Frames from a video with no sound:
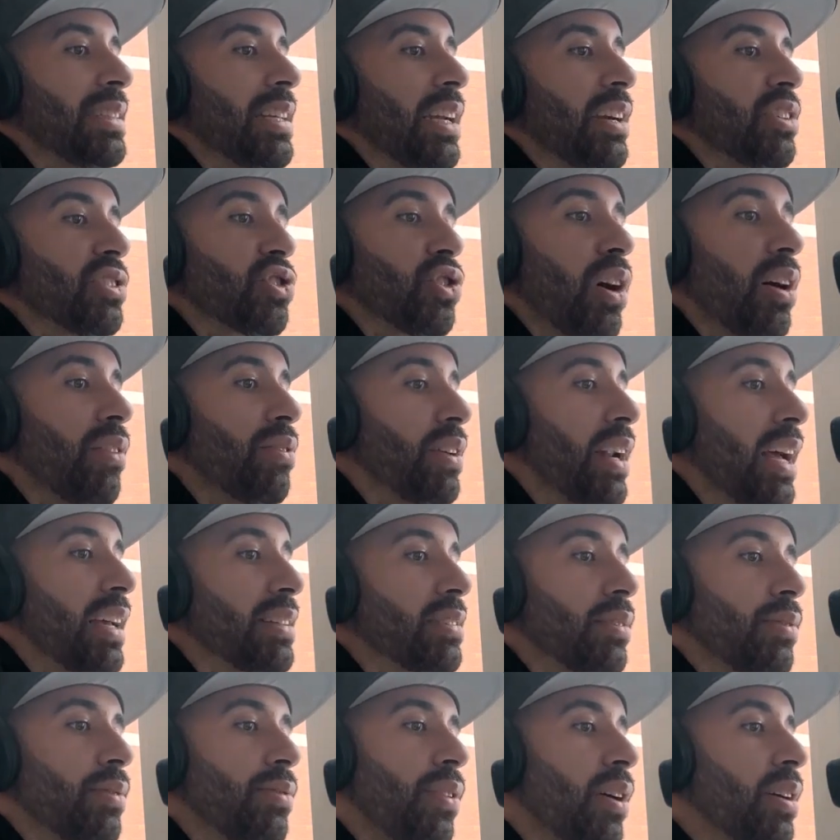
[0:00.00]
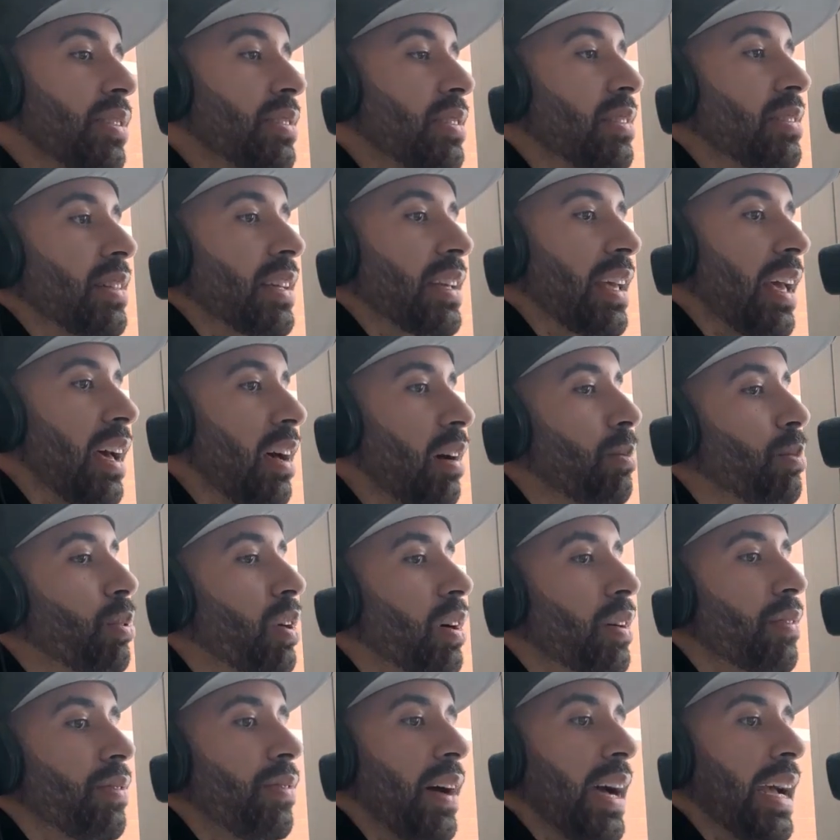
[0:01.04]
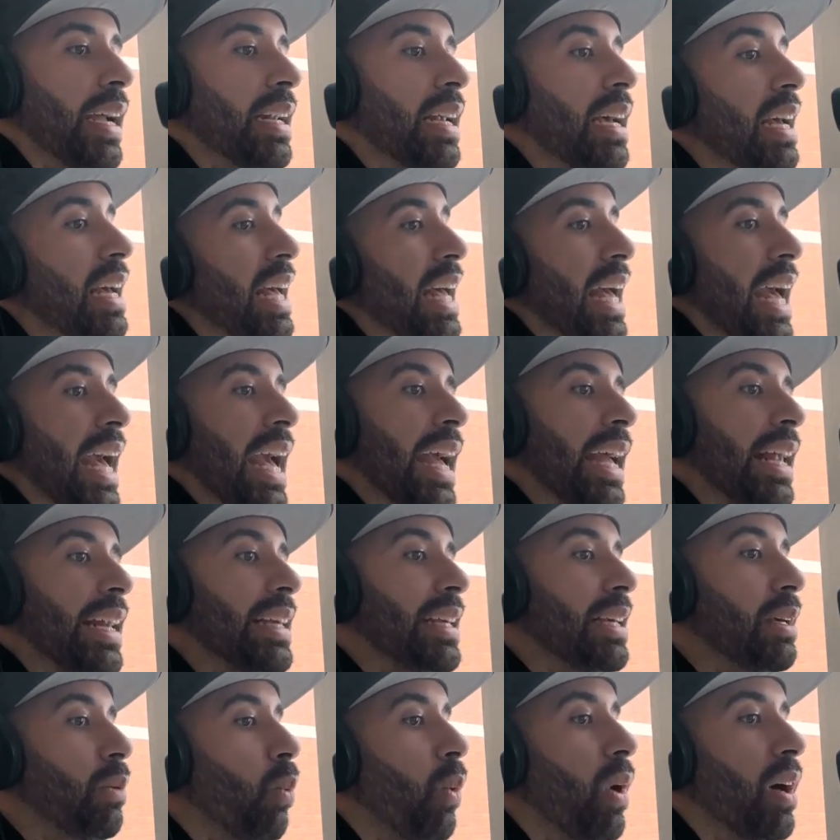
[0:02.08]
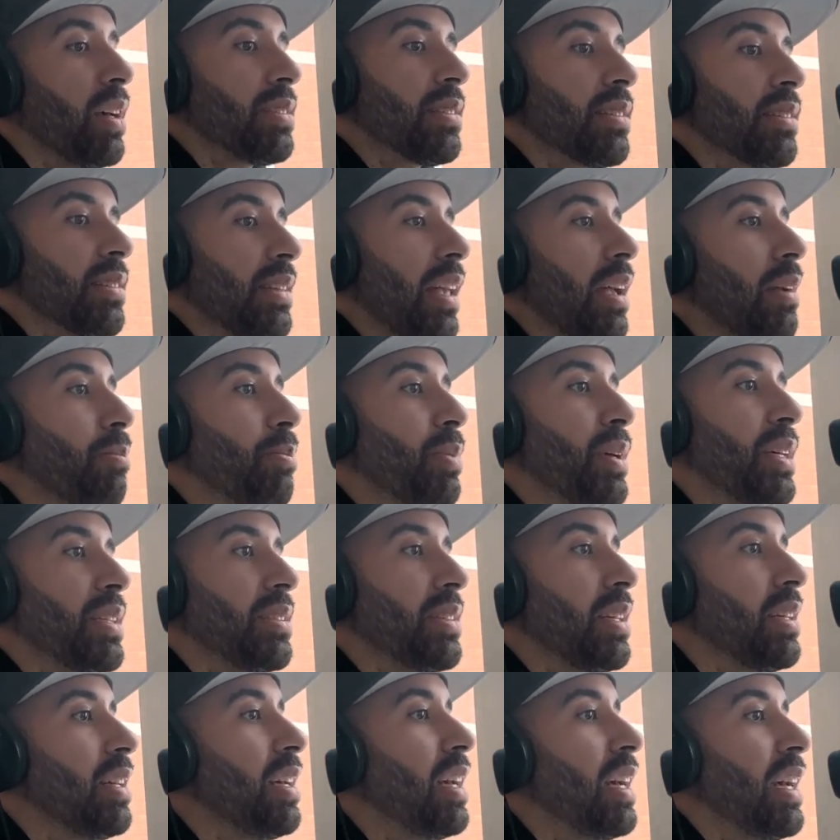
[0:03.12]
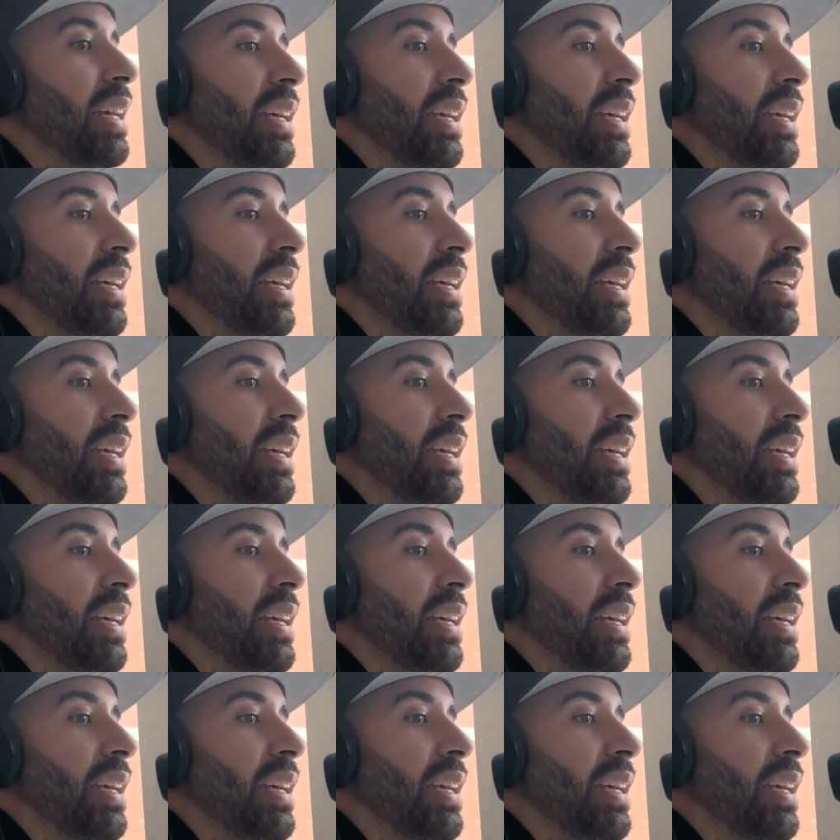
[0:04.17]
Terrence Crawford hasn't fought since the Kell Brook fight, and he wants to stay busy.